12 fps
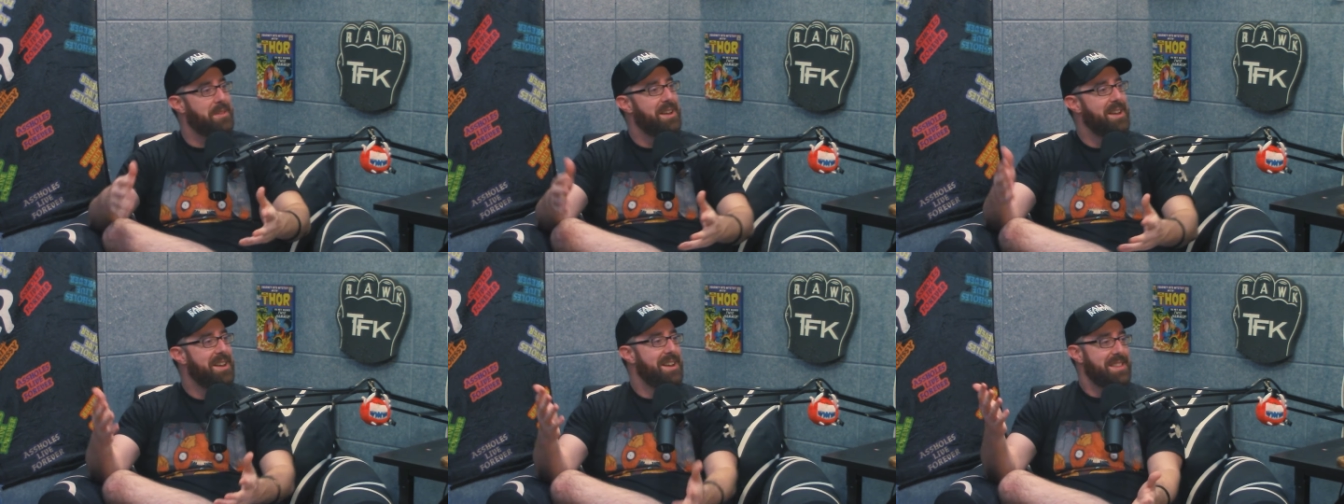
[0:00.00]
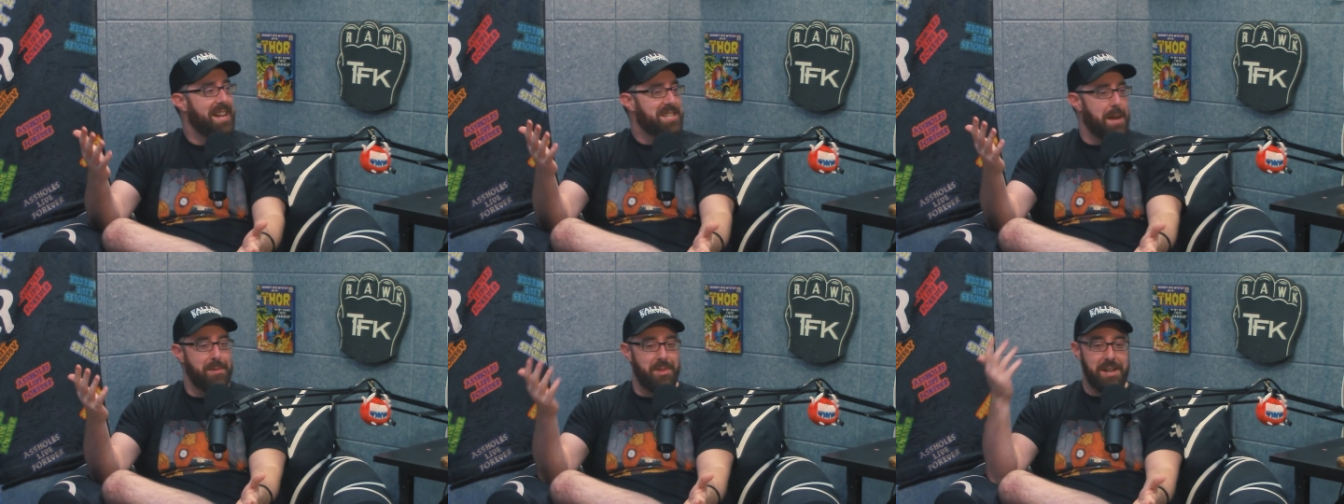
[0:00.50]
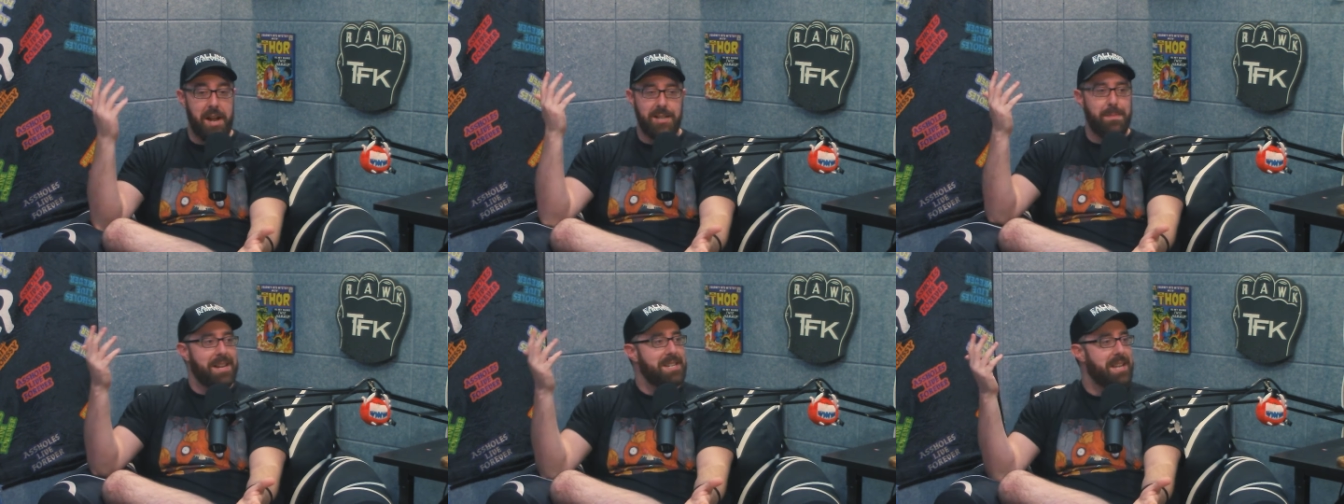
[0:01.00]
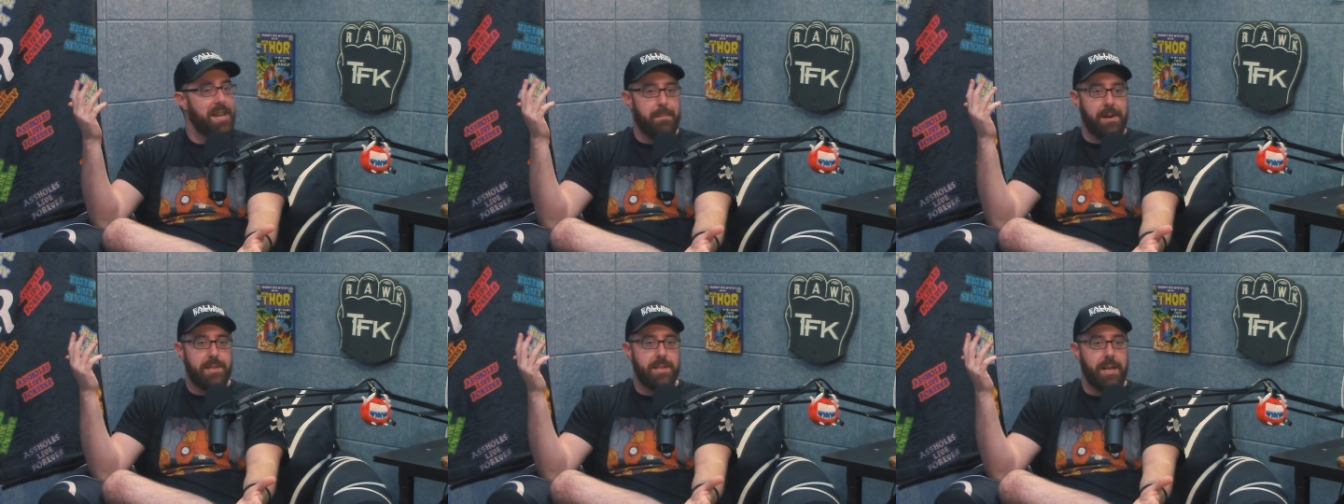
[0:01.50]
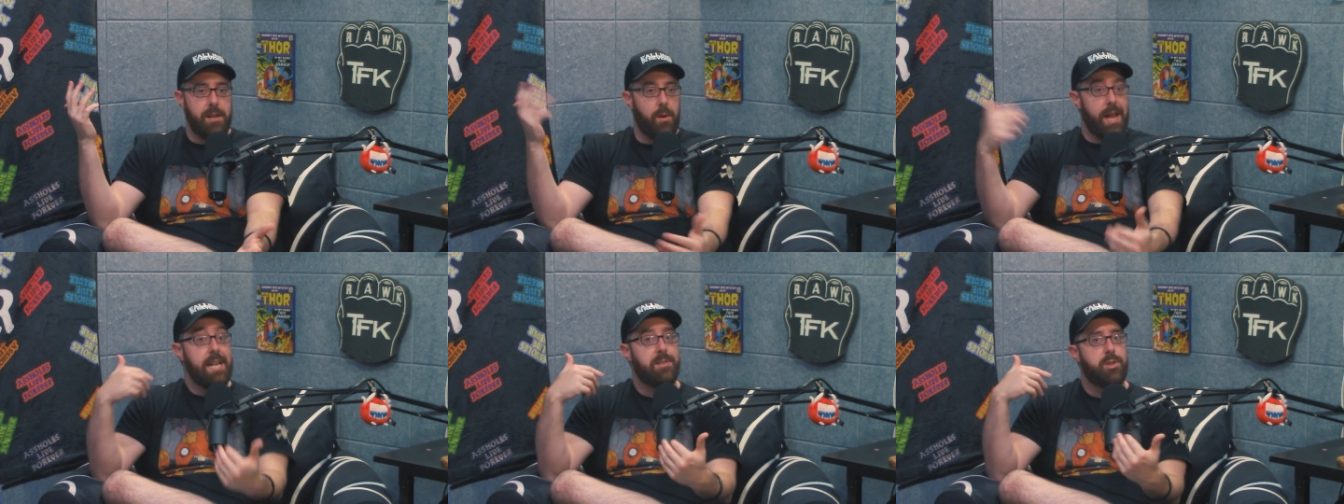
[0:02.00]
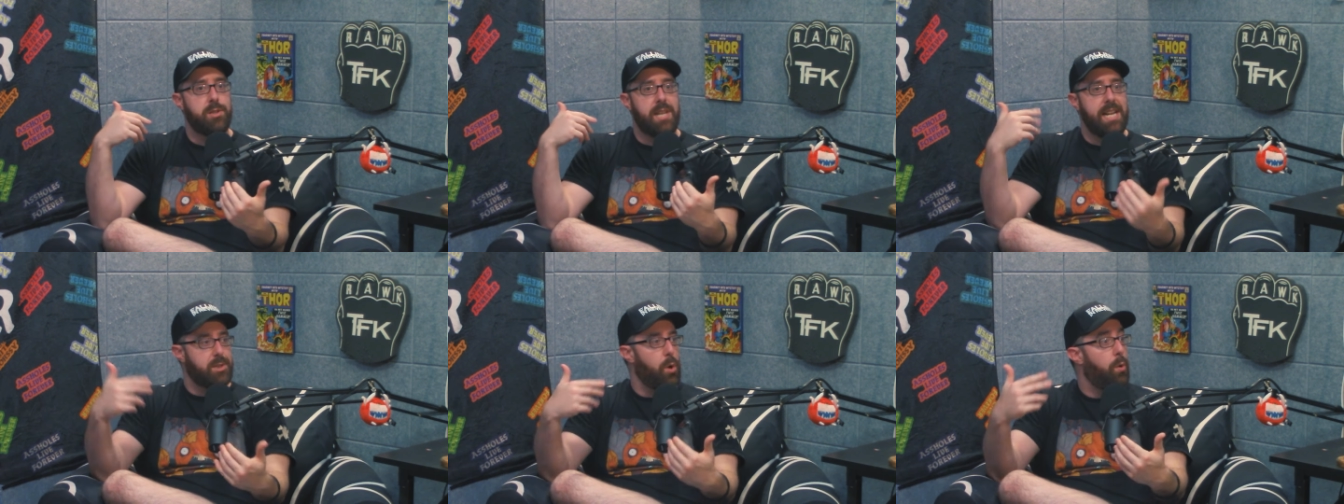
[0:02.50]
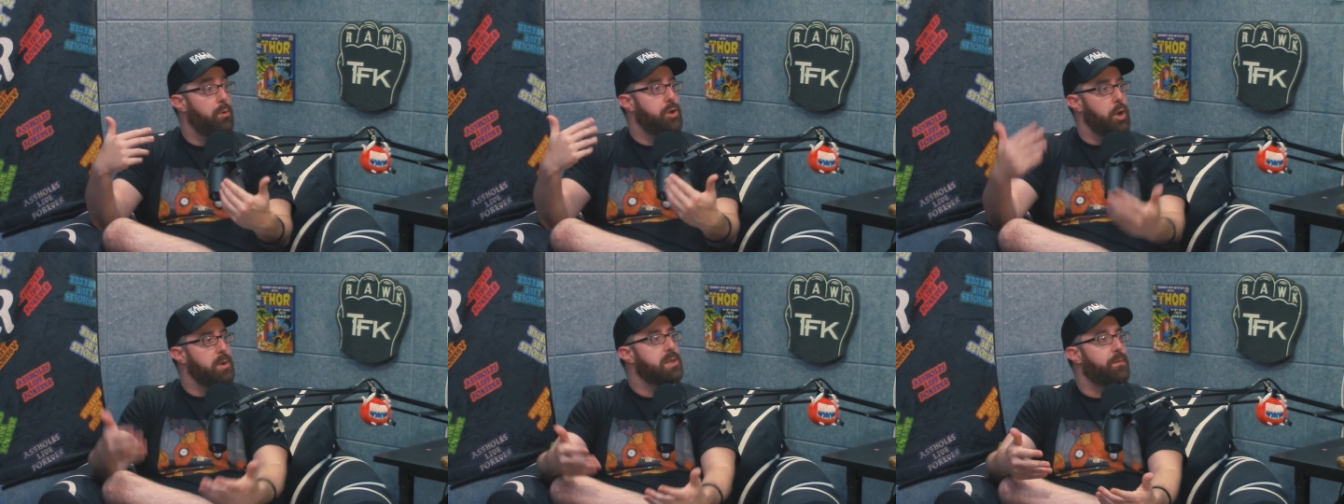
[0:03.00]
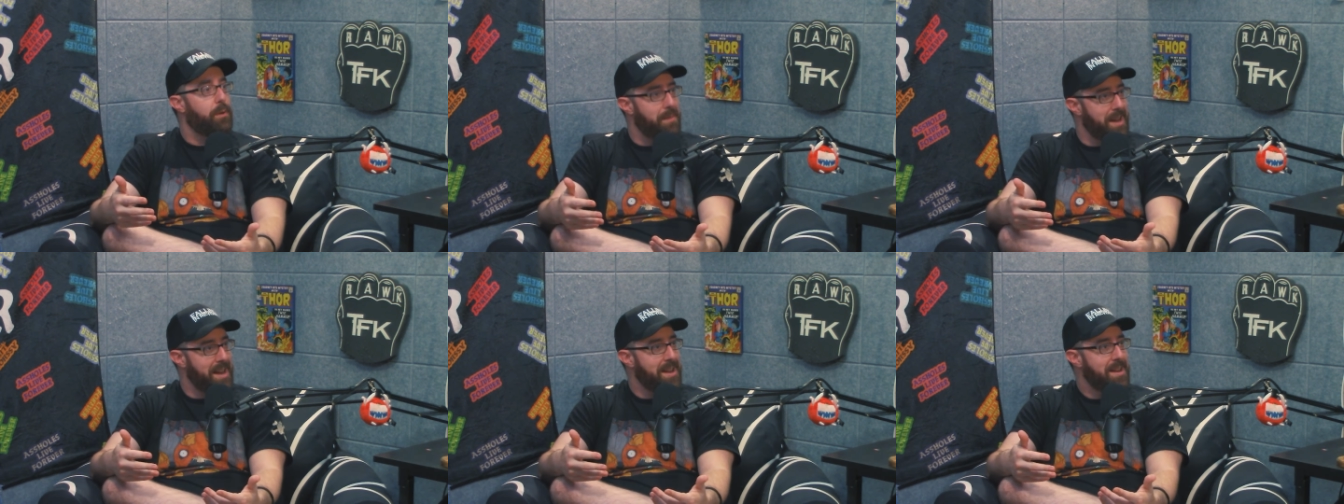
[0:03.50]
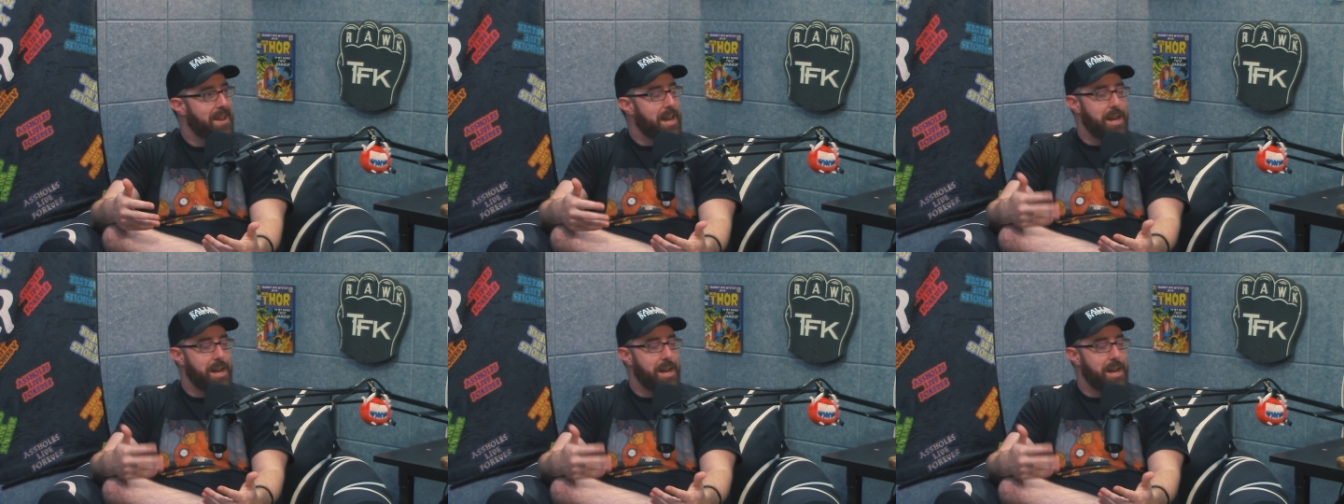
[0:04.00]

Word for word: of, right that type of thing not to be a dick but it's like no it's just it's old news for me mm-hmm.